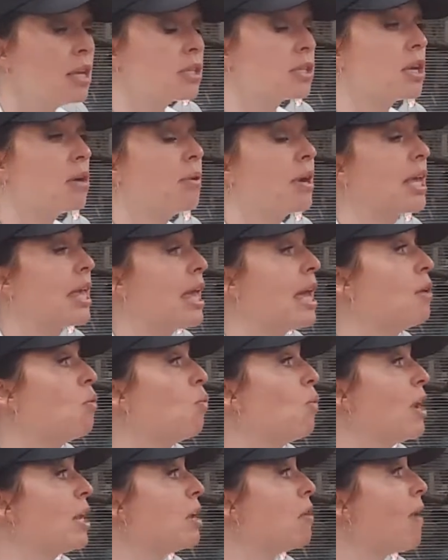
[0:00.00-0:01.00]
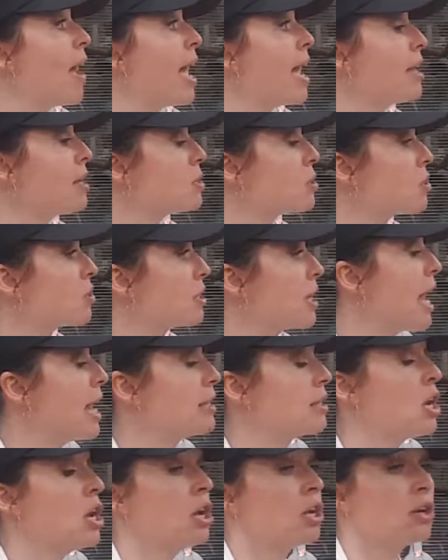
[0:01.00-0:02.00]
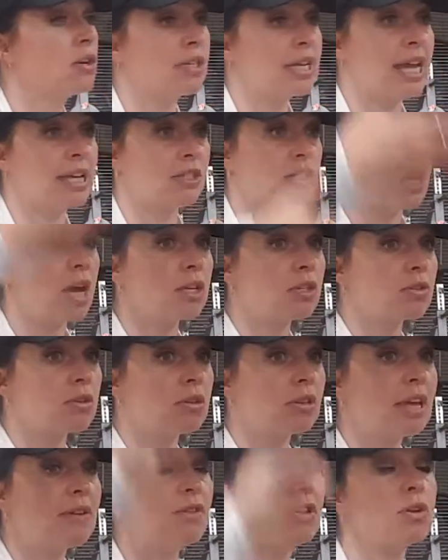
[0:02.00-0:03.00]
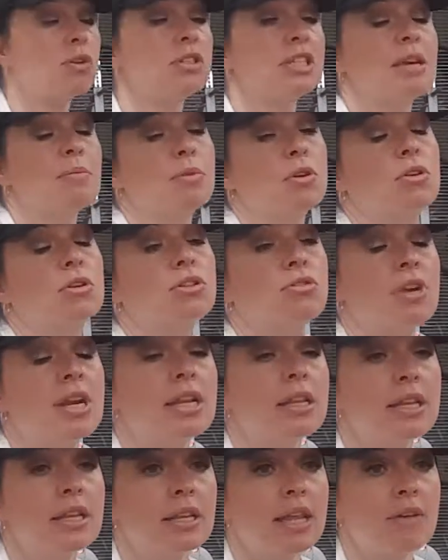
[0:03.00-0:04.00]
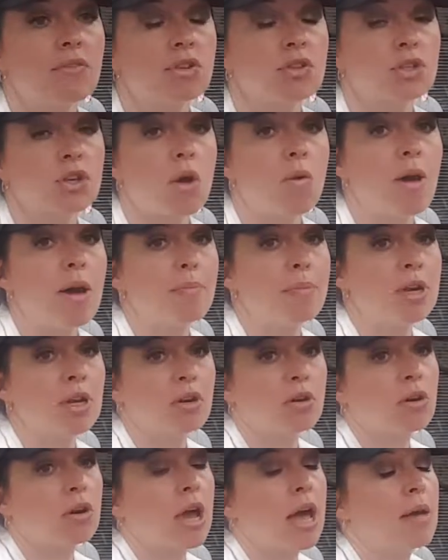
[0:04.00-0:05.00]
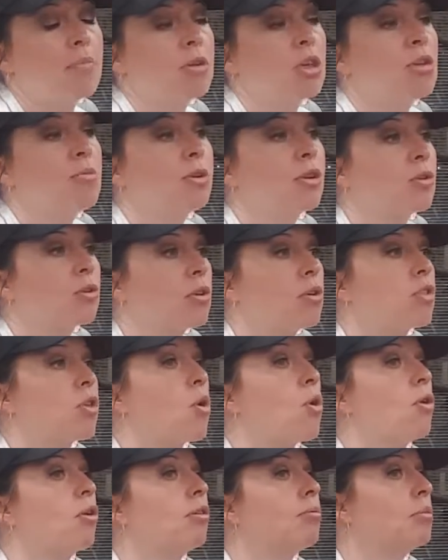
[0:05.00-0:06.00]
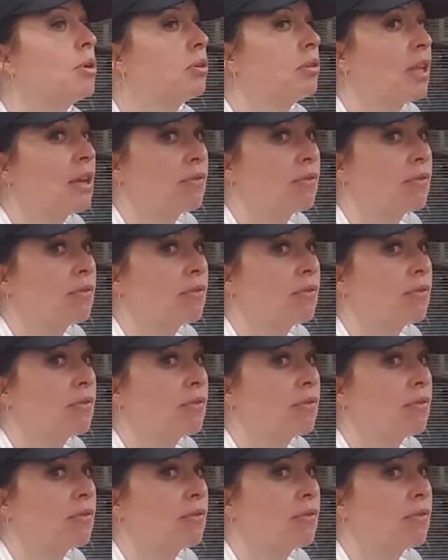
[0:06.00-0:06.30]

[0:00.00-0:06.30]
So again, when you exercise, your testosterone level goes up, your adrenaline levels go up, and your human growth hormone